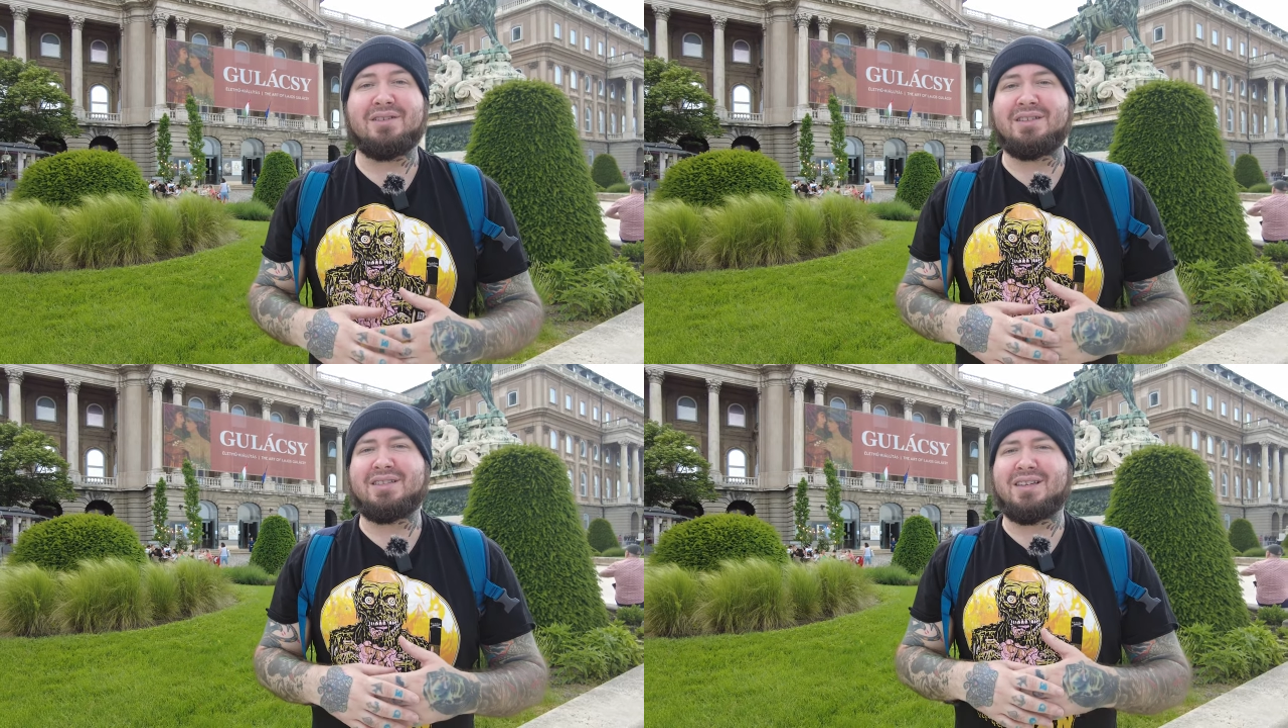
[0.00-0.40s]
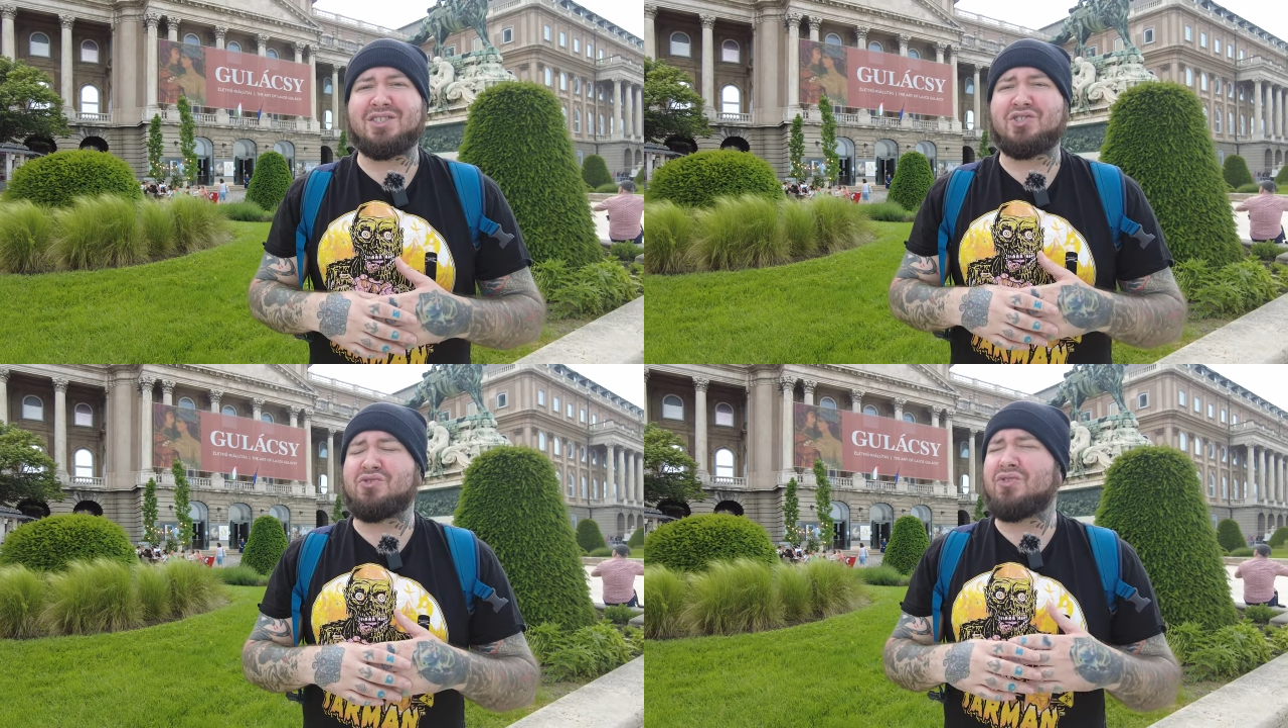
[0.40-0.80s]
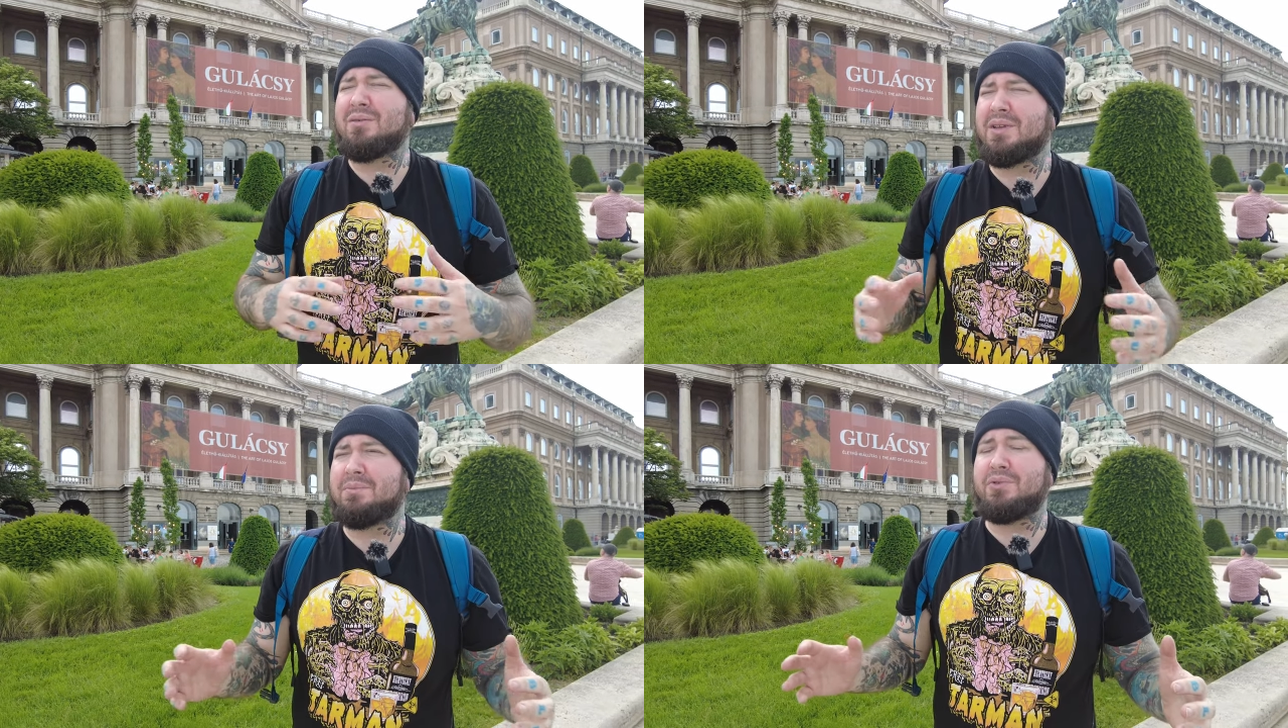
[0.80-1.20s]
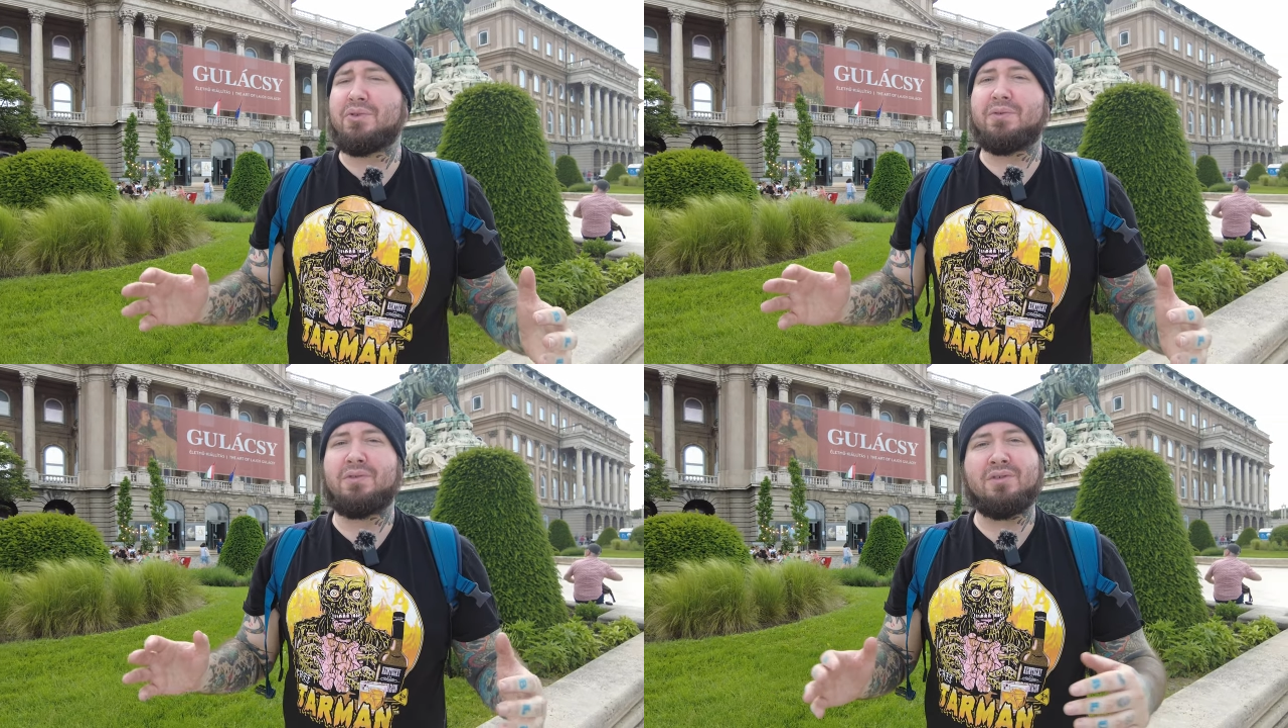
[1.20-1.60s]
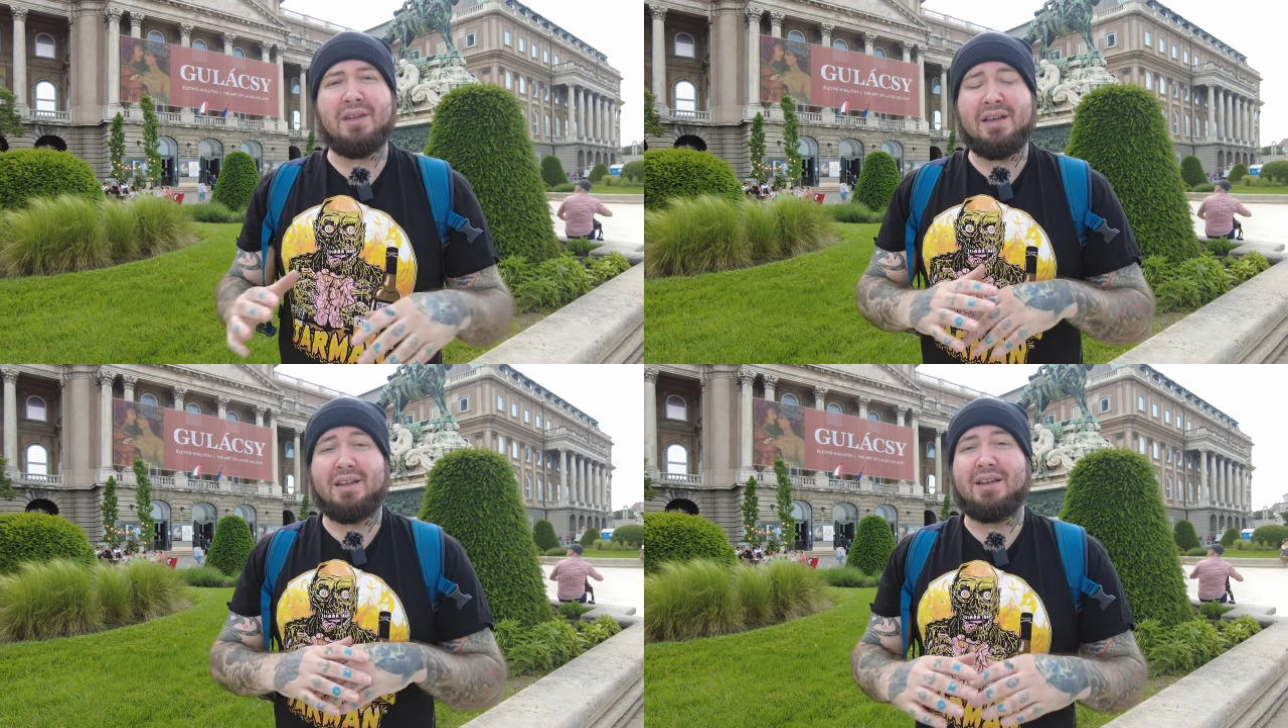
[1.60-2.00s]
It's extremely beautiful
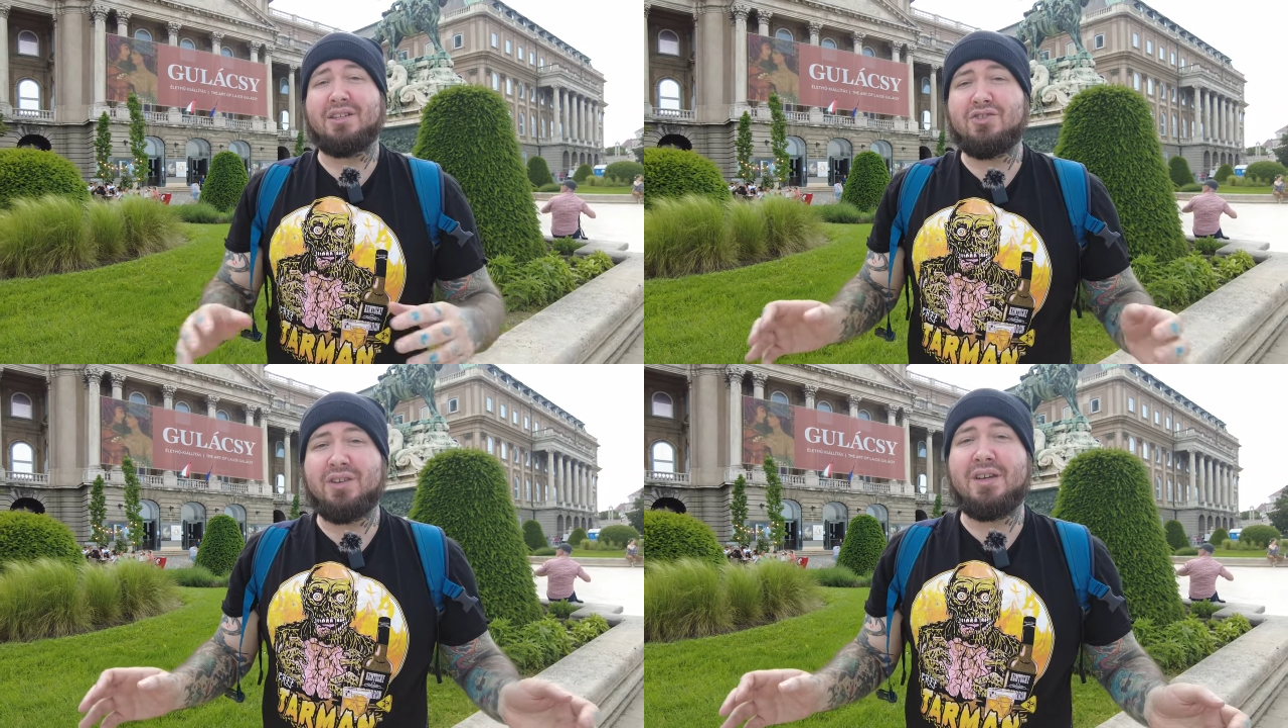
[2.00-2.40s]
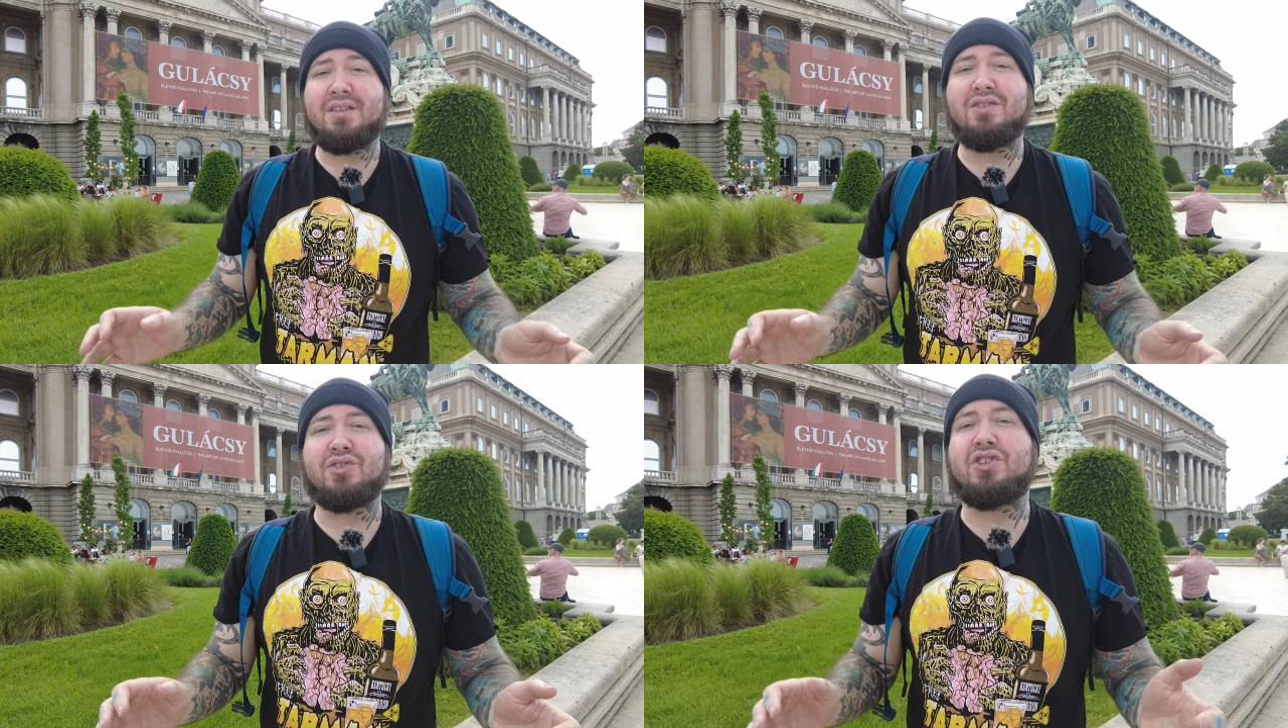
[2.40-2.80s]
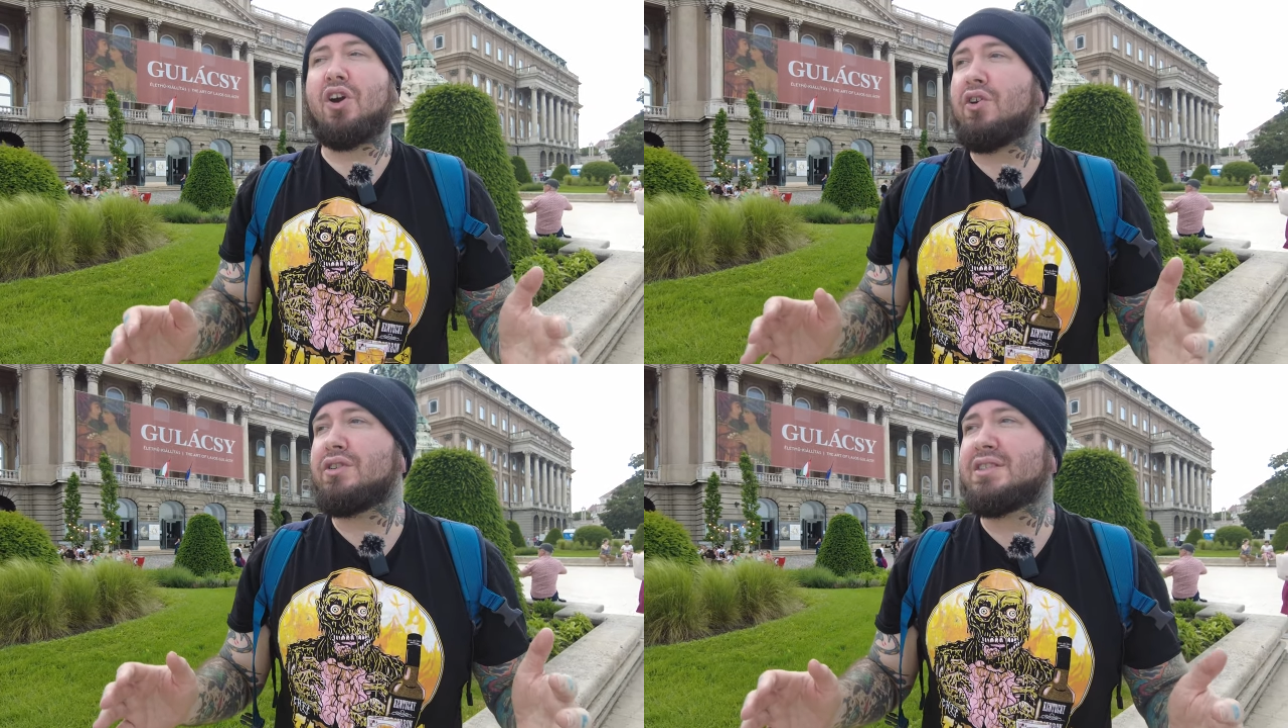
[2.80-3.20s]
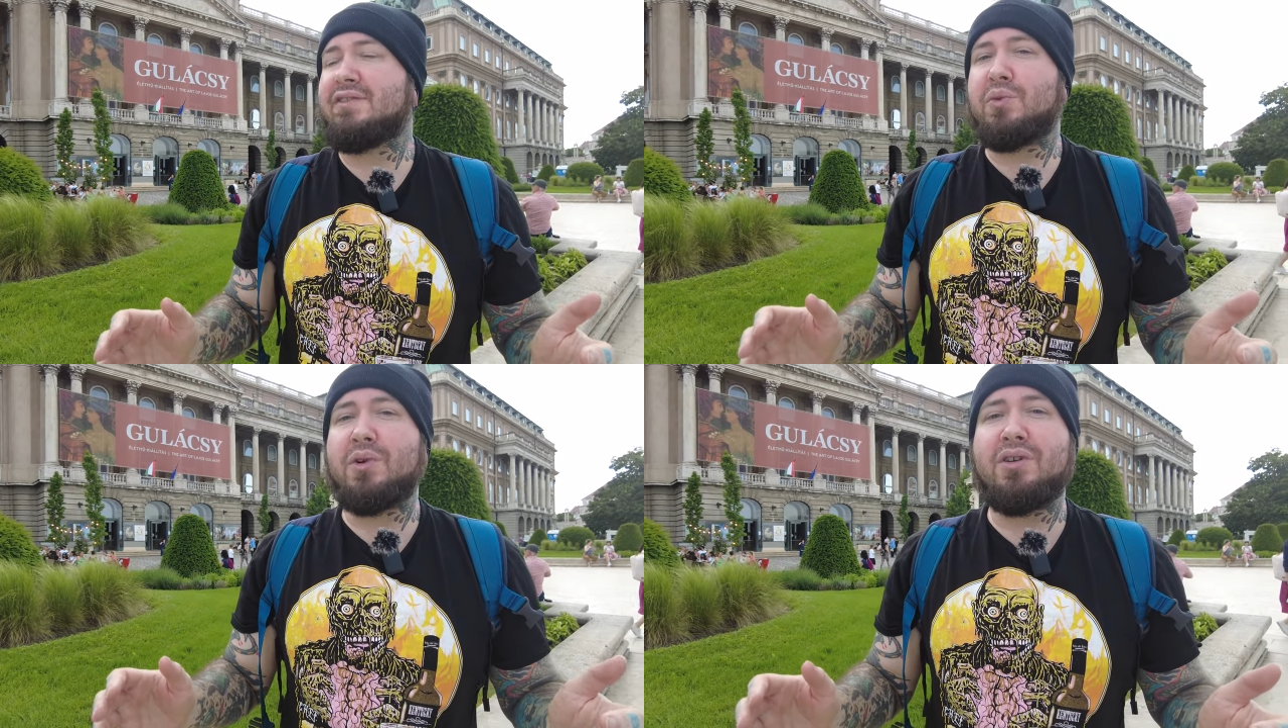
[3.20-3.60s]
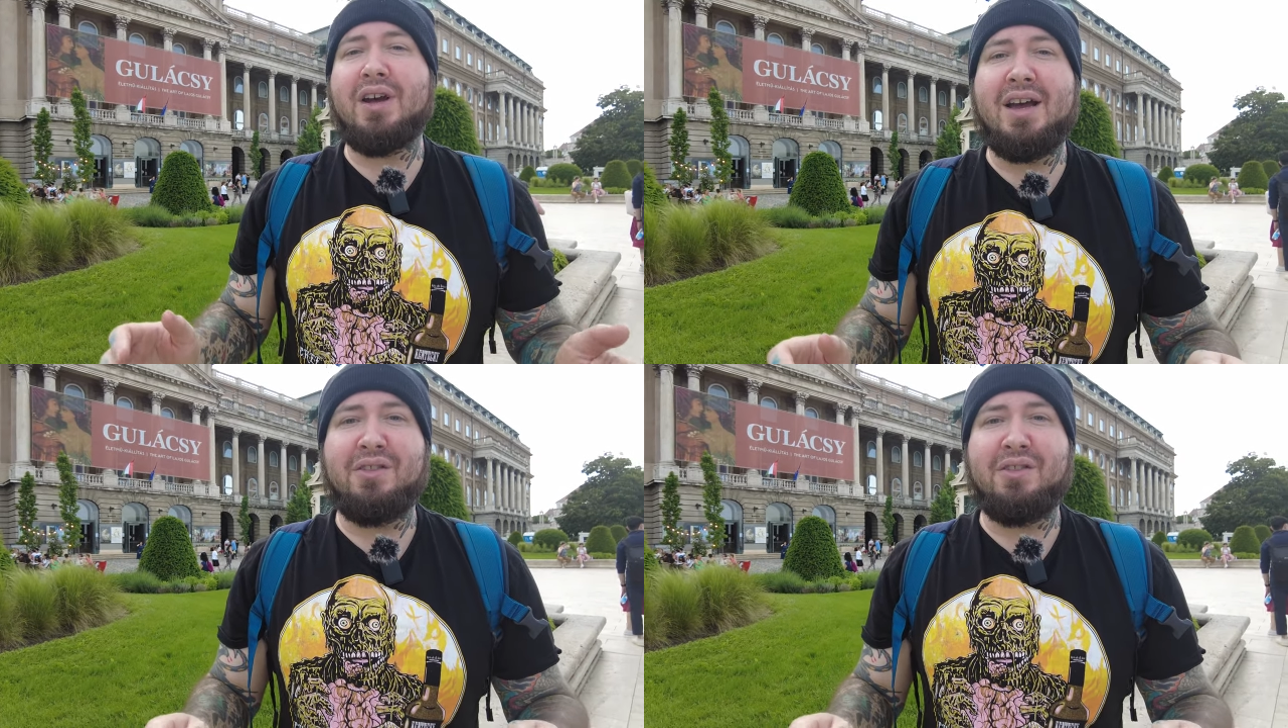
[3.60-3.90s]
and intricate. There's gardens everywhere.